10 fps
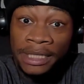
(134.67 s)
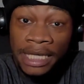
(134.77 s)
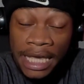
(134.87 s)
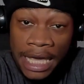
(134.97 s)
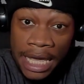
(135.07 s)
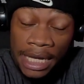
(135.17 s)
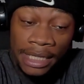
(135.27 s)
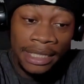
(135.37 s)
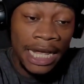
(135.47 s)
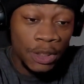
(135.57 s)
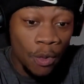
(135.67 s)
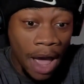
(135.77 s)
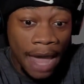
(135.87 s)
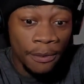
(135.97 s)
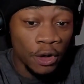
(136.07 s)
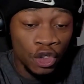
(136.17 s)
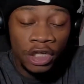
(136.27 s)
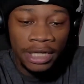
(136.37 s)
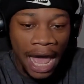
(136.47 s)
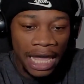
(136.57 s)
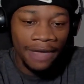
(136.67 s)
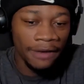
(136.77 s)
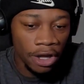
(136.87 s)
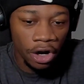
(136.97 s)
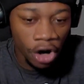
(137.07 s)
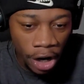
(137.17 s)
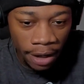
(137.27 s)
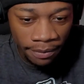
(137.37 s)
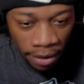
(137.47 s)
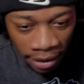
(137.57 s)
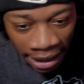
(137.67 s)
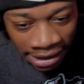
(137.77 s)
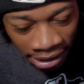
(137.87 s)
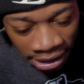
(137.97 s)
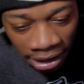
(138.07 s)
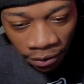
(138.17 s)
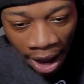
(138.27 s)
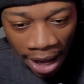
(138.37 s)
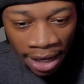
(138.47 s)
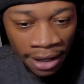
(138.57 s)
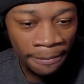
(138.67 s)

See, that's why, bro. You should not give it your heart, bro. That's literally why.